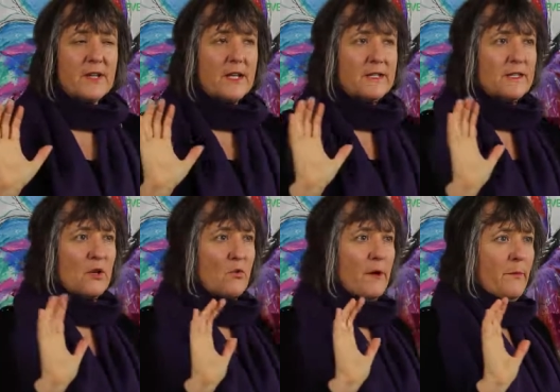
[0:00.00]
And
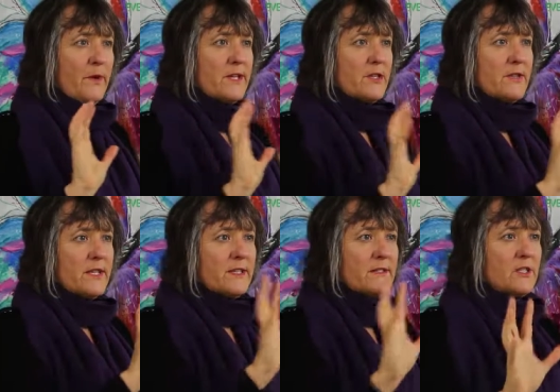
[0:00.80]
so when we do
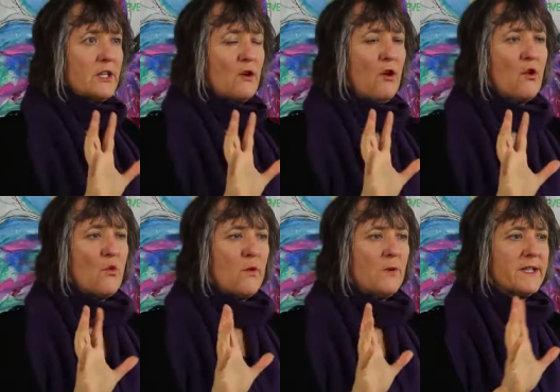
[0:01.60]
the
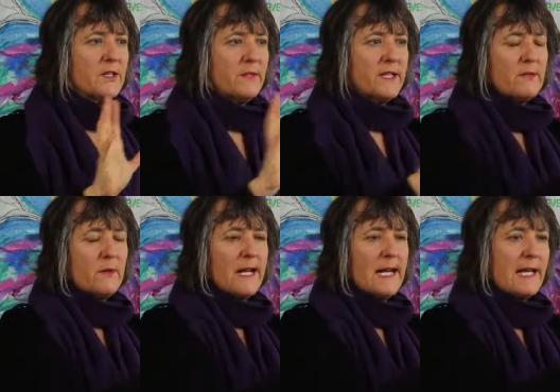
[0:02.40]
qigong, what we're doing is
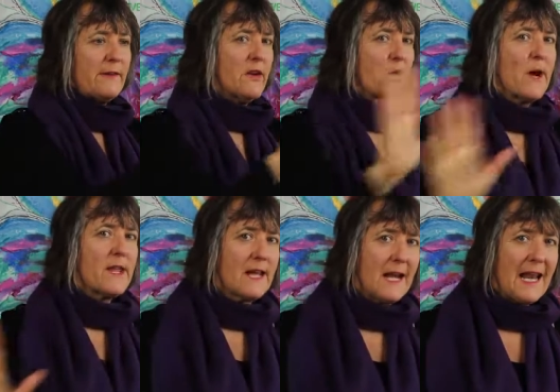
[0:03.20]
we're clearing
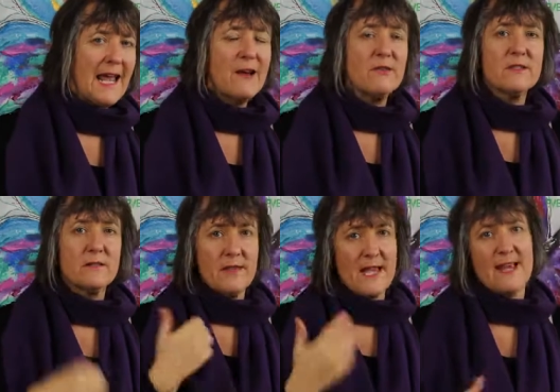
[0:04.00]
away the clouds
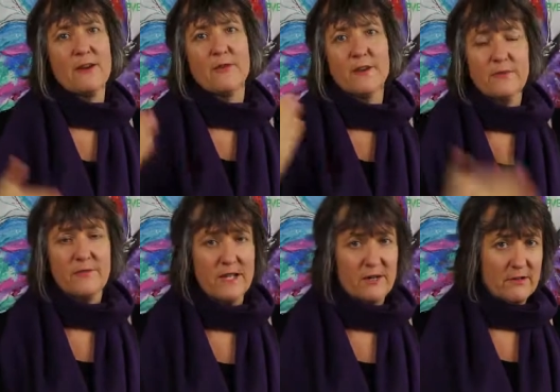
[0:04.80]
of the anger and the
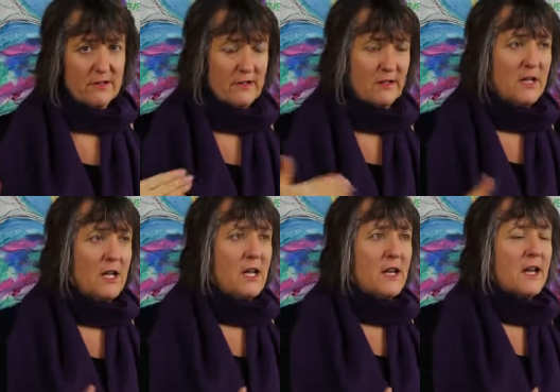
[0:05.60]
fear and the
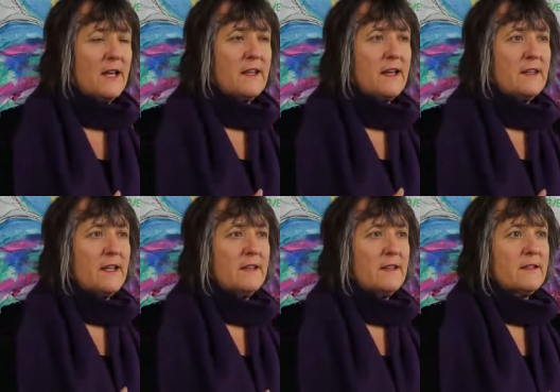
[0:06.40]
and, and,
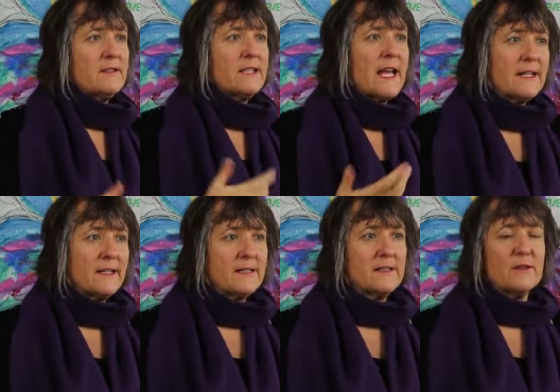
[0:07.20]
and the
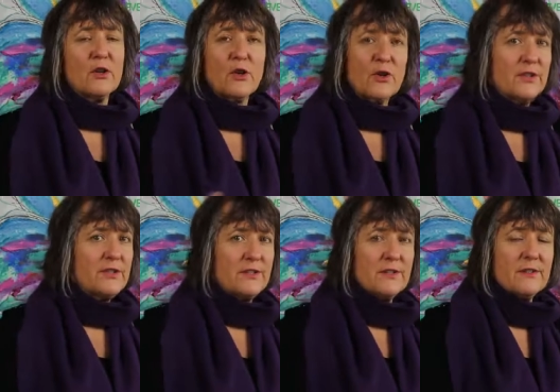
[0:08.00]
sadness and the
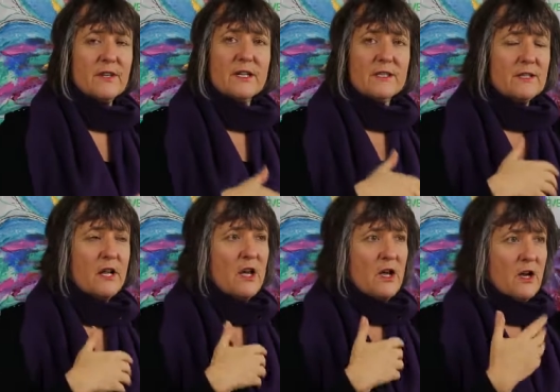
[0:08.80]
hurt and and
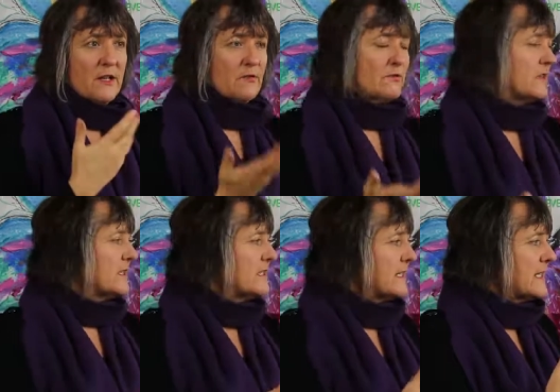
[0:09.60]
and all
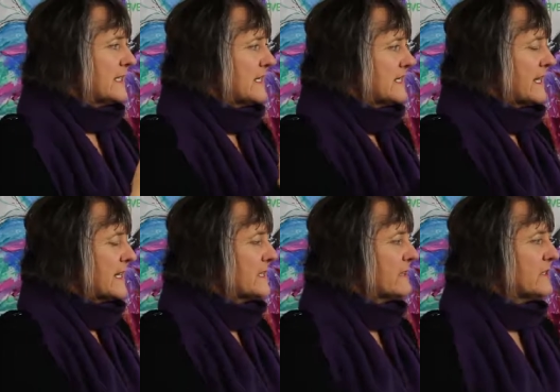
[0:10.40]
these this
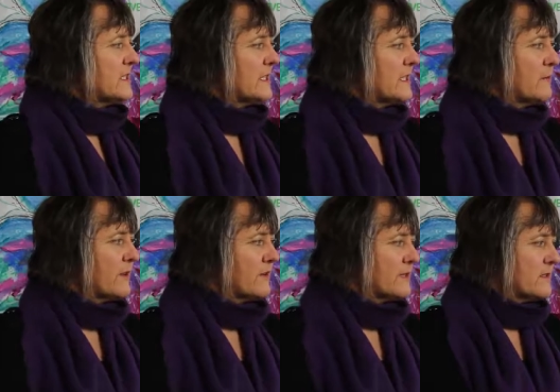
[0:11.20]
negativity,
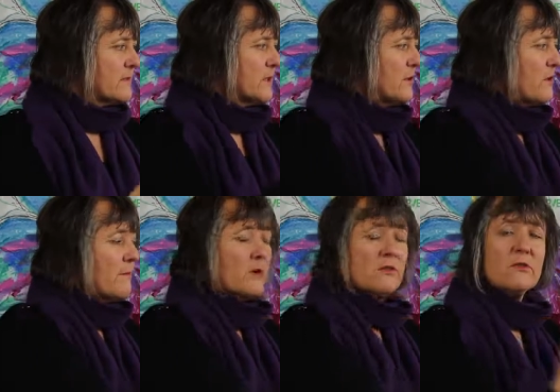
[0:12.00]
whether it's you know
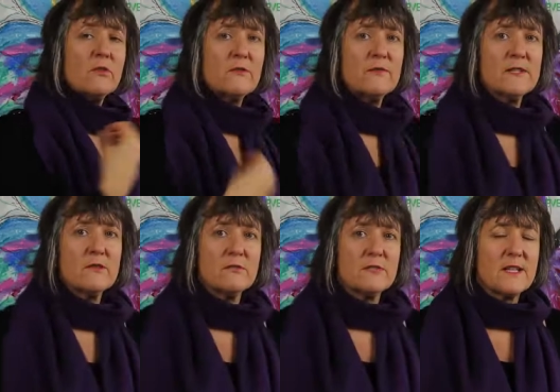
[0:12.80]
emotional or
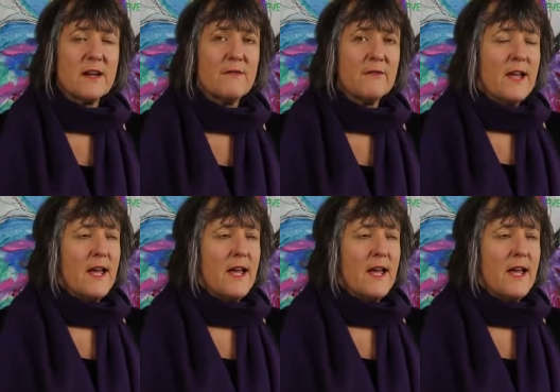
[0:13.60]
physical stuff,